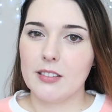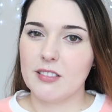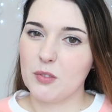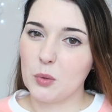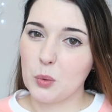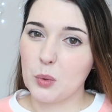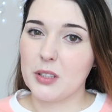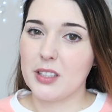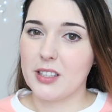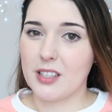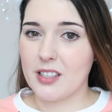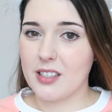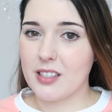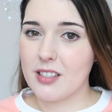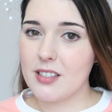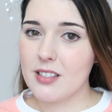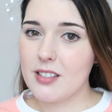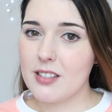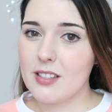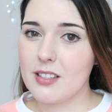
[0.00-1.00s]
4
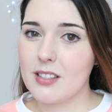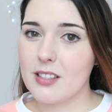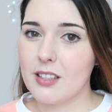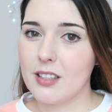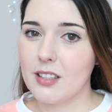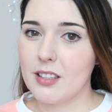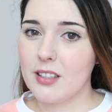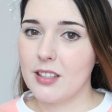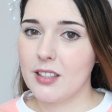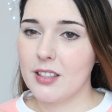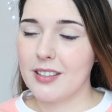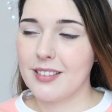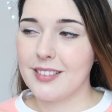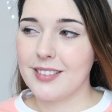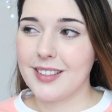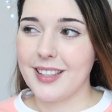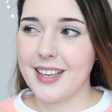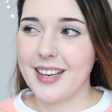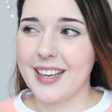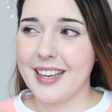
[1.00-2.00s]
years
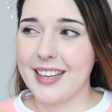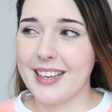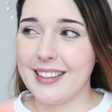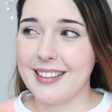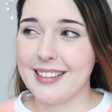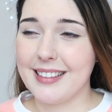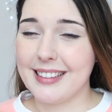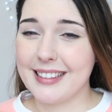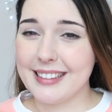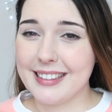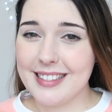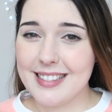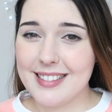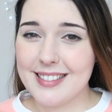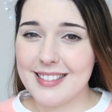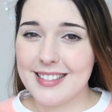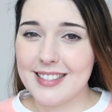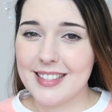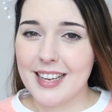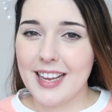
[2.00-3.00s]
at
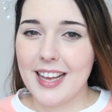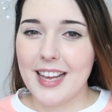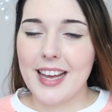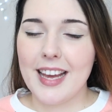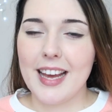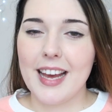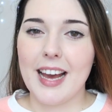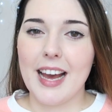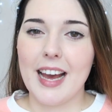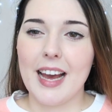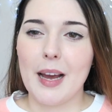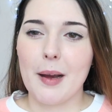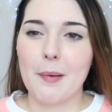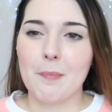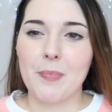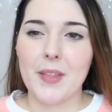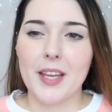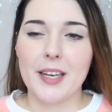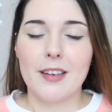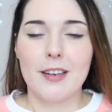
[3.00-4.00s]
least.
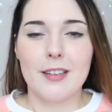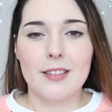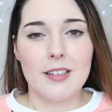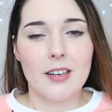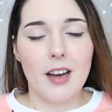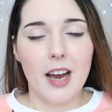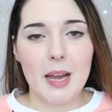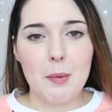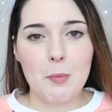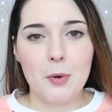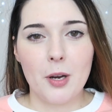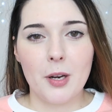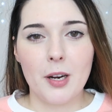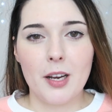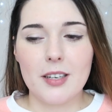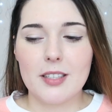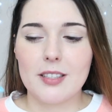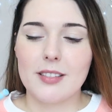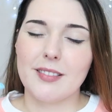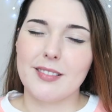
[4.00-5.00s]
And it is an eye
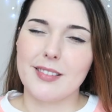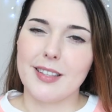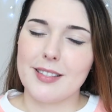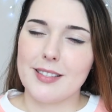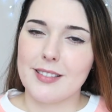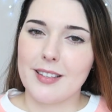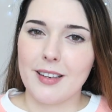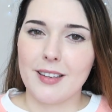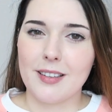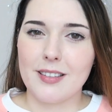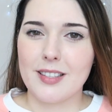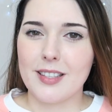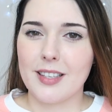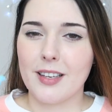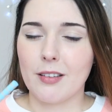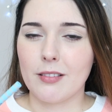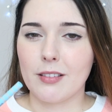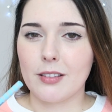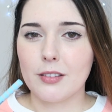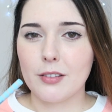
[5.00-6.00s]
product that's starting to
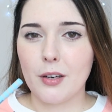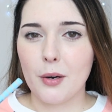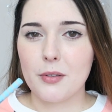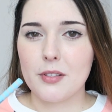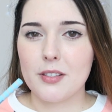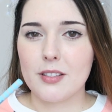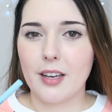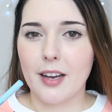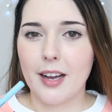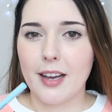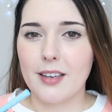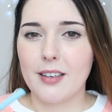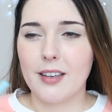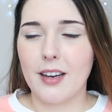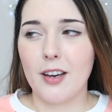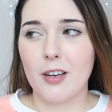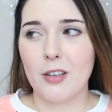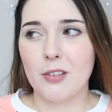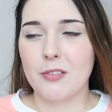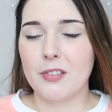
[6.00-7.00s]
get on the gross side.
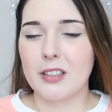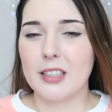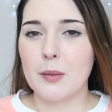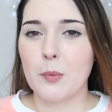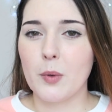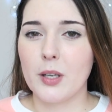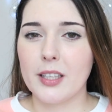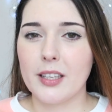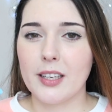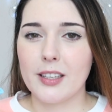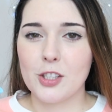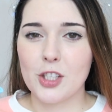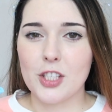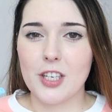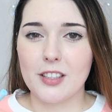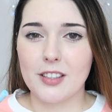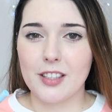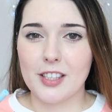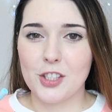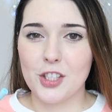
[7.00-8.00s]
I don't really want to get
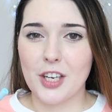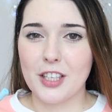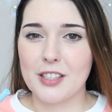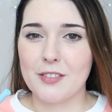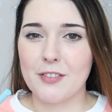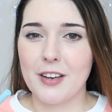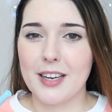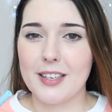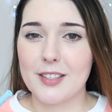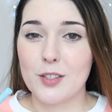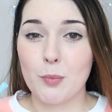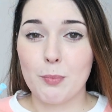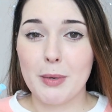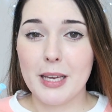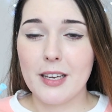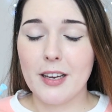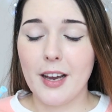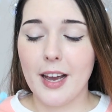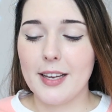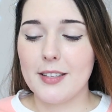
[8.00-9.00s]
conjunctivitis or
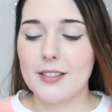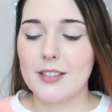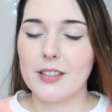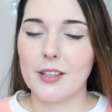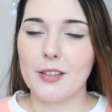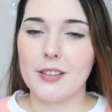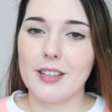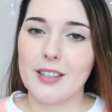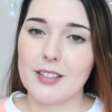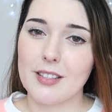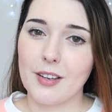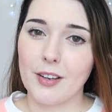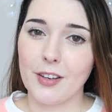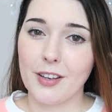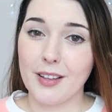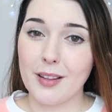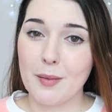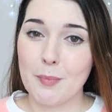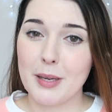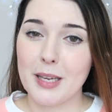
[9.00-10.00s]
pink eye, so that's
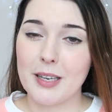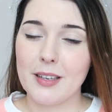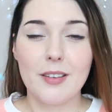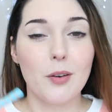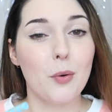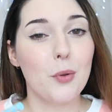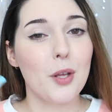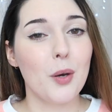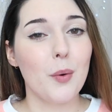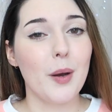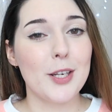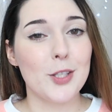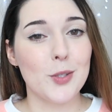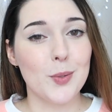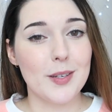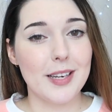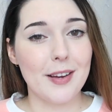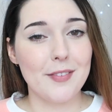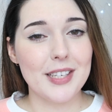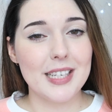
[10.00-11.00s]
going in the bin. Although I
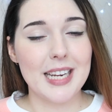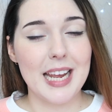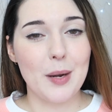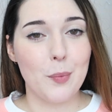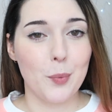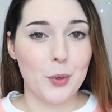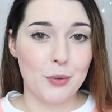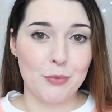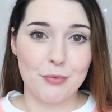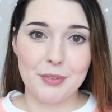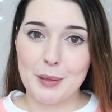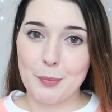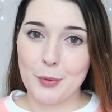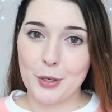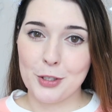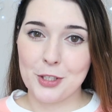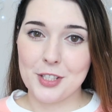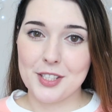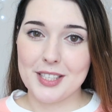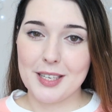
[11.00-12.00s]
do love it and would
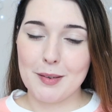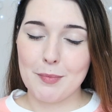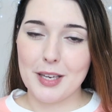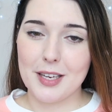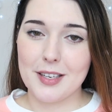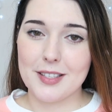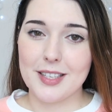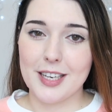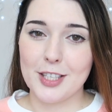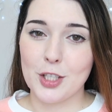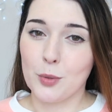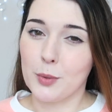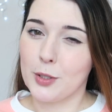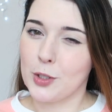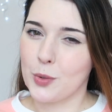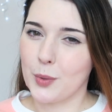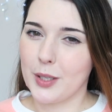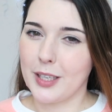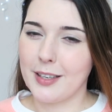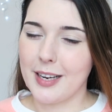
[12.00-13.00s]
repurchase it because I do
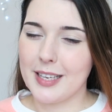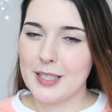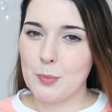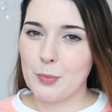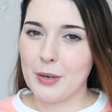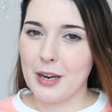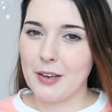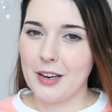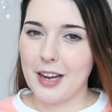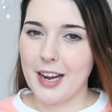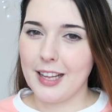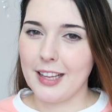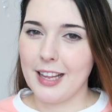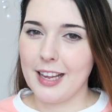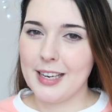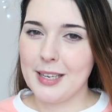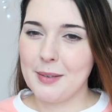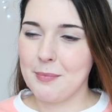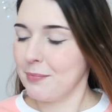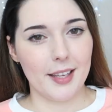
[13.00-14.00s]
enjoy a nice brown
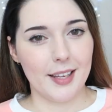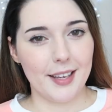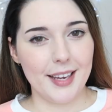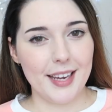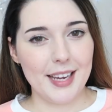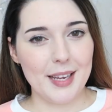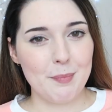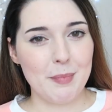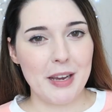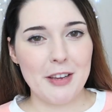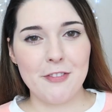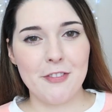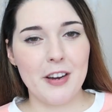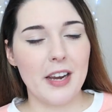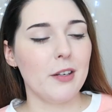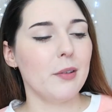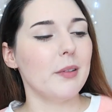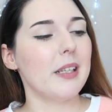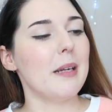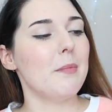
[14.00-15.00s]
eyeliner. And my
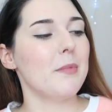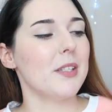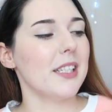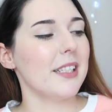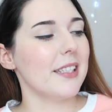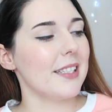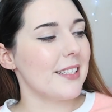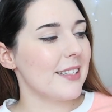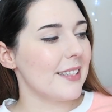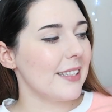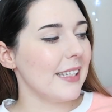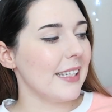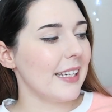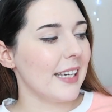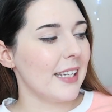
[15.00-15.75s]
final empty is the